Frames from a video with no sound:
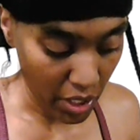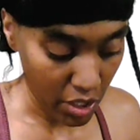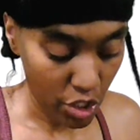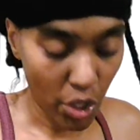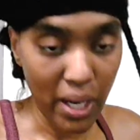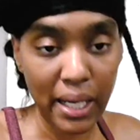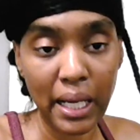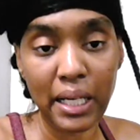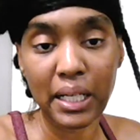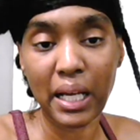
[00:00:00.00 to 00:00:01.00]
So I
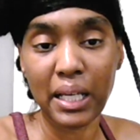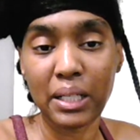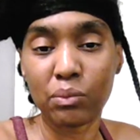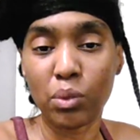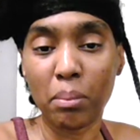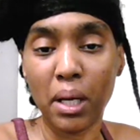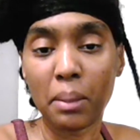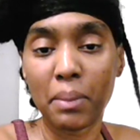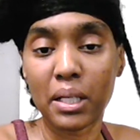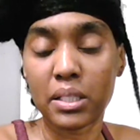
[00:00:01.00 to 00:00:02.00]
gotta kind of
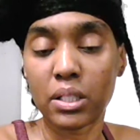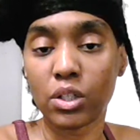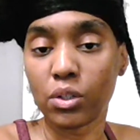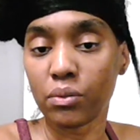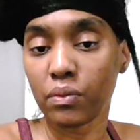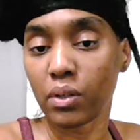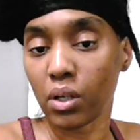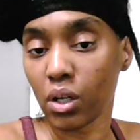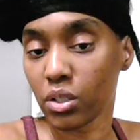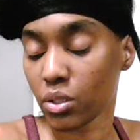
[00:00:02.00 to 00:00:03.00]
remind myself.
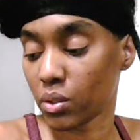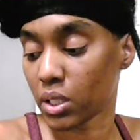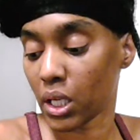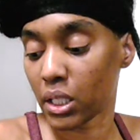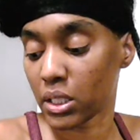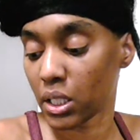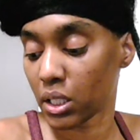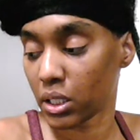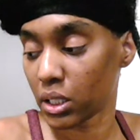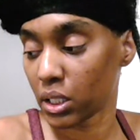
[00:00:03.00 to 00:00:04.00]
Also, it's hot as
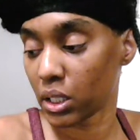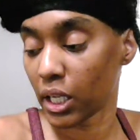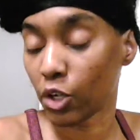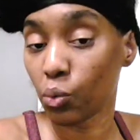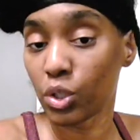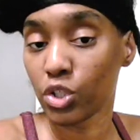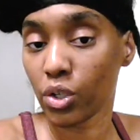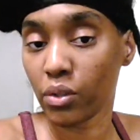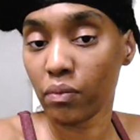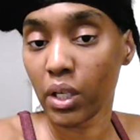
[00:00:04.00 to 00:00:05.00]
hell in here, and I don't want to
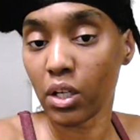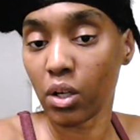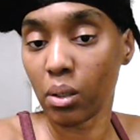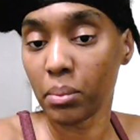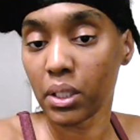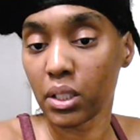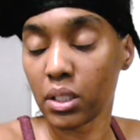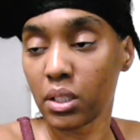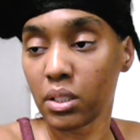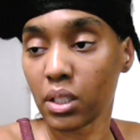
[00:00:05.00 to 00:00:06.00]
turn the fan on
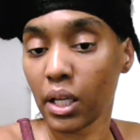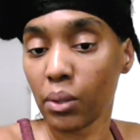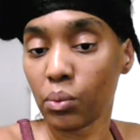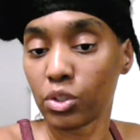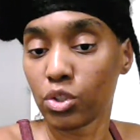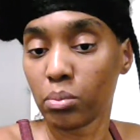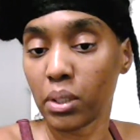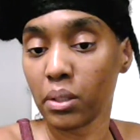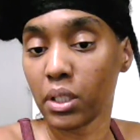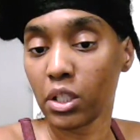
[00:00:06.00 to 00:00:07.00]
because I want you to be
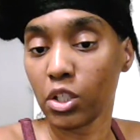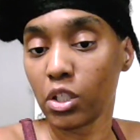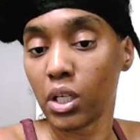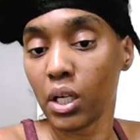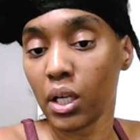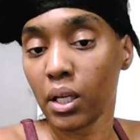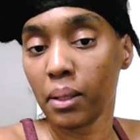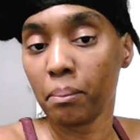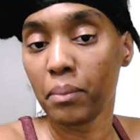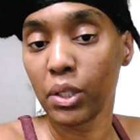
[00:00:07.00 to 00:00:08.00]
able to hear
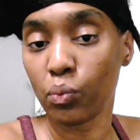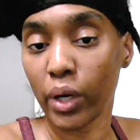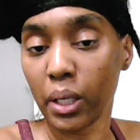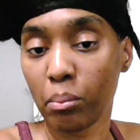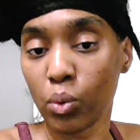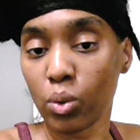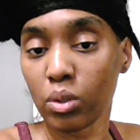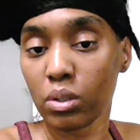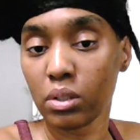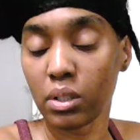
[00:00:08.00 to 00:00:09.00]
me ramble.
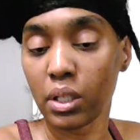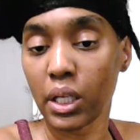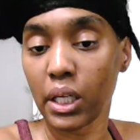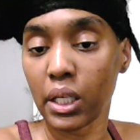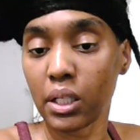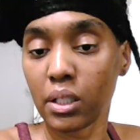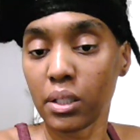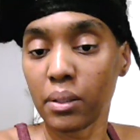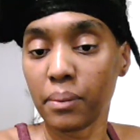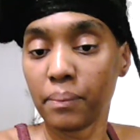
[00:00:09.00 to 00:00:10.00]
And
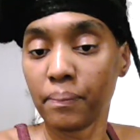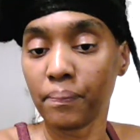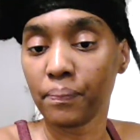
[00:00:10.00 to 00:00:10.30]
I'm